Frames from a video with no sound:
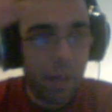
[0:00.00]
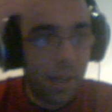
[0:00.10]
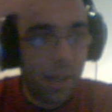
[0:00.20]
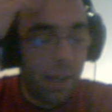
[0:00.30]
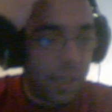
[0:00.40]

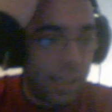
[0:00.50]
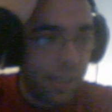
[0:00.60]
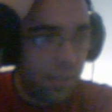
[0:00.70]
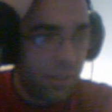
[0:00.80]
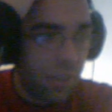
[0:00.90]
right? Here's
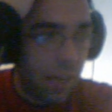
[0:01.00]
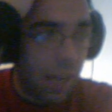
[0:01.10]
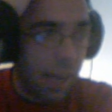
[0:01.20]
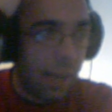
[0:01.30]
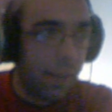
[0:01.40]
a guy
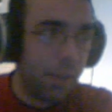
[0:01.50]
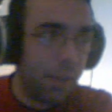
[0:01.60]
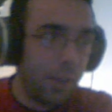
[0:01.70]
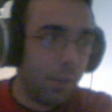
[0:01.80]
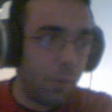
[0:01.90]

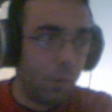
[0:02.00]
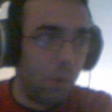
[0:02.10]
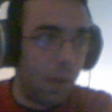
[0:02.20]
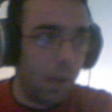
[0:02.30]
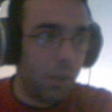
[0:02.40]
who
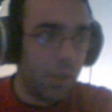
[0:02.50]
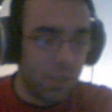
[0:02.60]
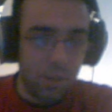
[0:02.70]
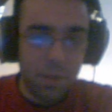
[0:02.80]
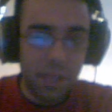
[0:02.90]
looks at what the
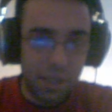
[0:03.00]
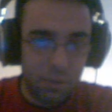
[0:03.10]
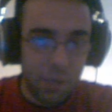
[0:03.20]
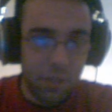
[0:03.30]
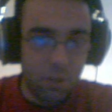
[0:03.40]
government is
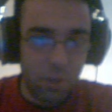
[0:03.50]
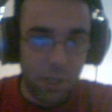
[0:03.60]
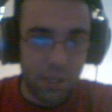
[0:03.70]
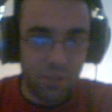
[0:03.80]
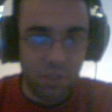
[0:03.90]
doing,
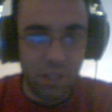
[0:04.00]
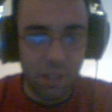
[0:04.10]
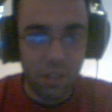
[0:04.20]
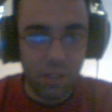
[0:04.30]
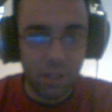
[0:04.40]

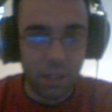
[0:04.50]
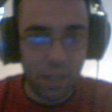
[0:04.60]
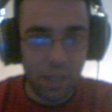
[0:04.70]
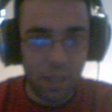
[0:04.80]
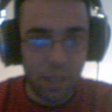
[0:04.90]
seeing how
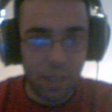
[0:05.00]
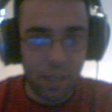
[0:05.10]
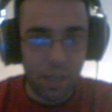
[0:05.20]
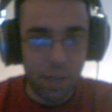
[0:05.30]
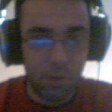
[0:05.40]
they're
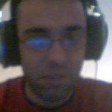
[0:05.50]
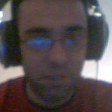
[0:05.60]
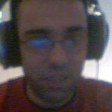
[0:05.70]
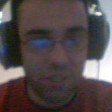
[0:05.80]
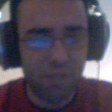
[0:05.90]
using things
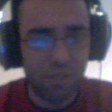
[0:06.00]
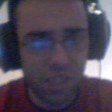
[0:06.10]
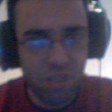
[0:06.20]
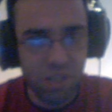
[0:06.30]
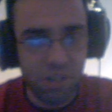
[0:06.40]
like
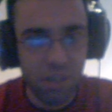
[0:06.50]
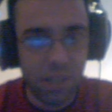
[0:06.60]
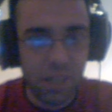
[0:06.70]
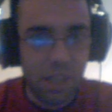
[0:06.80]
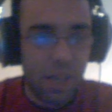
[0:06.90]
religion
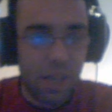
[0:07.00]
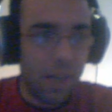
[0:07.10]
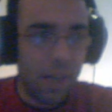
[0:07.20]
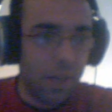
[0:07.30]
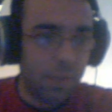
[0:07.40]

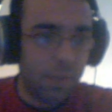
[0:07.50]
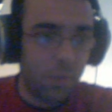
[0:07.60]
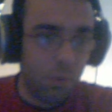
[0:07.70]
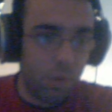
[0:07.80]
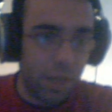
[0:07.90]
to
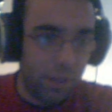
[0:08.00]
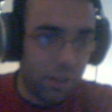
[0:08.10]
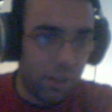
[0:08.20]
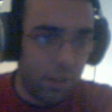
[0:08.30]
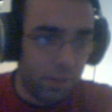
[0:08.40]

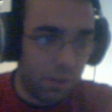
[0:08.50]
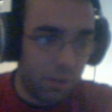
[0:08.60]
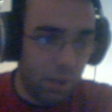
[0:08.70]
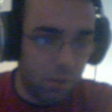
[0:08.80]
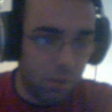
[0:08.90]

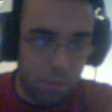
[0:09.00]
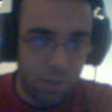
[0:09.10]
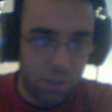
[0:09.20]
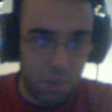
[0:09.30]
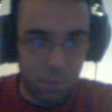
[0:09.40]
oppress
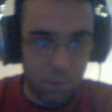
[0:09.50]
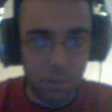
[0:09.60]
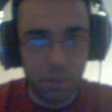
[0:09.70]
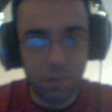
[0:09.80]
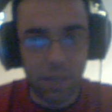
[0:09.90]
people,
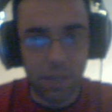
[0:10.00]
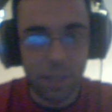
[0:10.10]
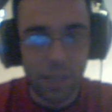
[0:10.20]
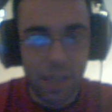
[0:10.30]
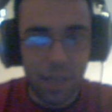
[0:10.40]
right?
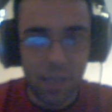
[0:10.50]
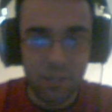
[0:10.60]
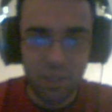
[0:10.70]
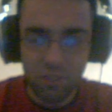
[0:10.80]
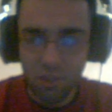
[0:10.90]
And he says,
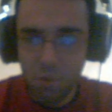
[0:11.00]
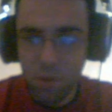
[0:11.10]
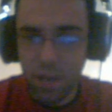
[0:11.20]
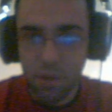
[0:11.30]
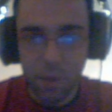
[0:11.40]
no way.
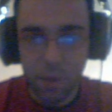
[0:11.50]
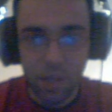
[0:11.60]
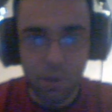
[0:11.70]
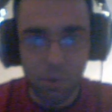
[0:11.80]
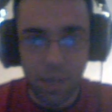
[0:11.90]

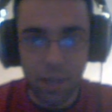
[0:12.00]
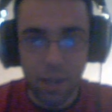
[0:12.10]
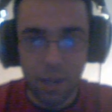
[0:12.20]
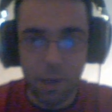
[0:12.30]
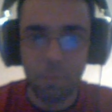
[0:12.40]

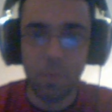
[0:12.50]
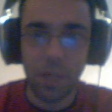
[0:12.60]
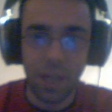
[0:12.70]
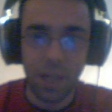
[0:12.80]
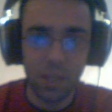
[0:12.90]
The
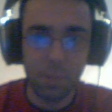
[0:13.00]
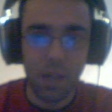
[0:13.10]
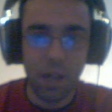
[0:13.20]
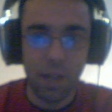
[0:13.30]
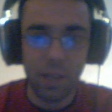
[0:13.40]
kingdom of God
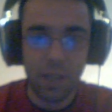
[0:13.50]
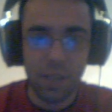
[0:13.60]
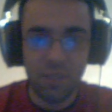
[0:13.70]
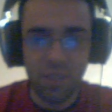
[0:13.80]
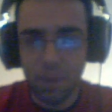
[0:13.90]
is not
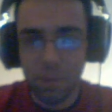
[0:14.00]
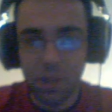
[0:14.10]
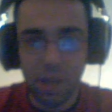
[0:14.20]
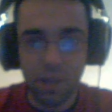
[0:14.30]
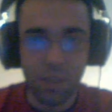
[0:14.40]
up there;
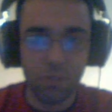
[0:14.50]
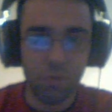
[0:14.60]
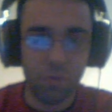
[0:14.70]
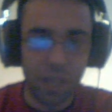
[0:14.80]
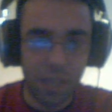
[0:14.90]
it's right
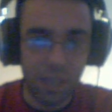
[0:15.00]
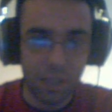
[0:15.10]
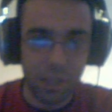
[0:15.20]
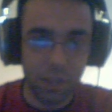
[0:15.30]
here,